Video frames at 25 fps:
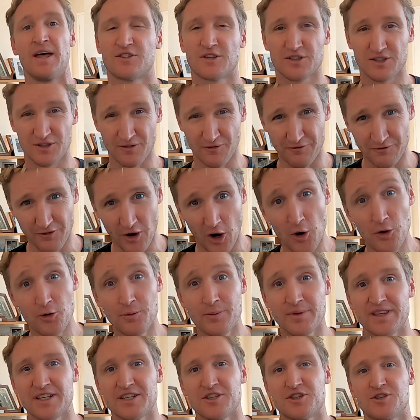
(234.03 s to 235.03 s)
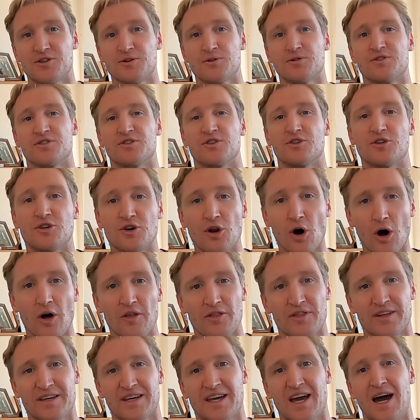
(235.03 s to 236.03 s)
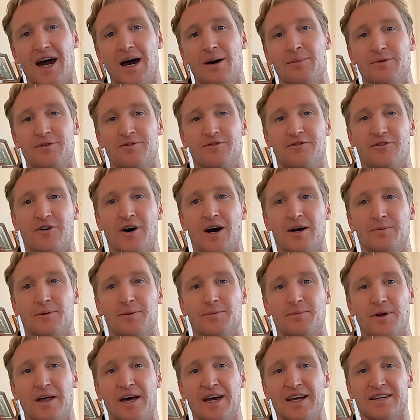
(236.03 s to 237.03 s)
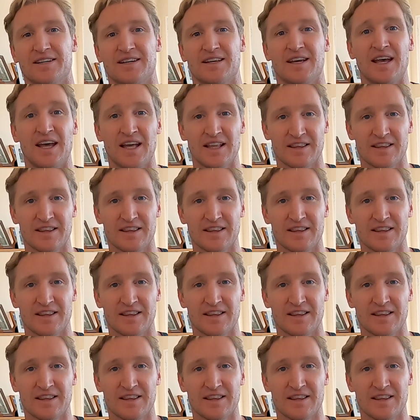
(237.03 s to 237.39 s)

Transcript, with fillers: So it's the foam in these shoes, not the carbon fiber plate.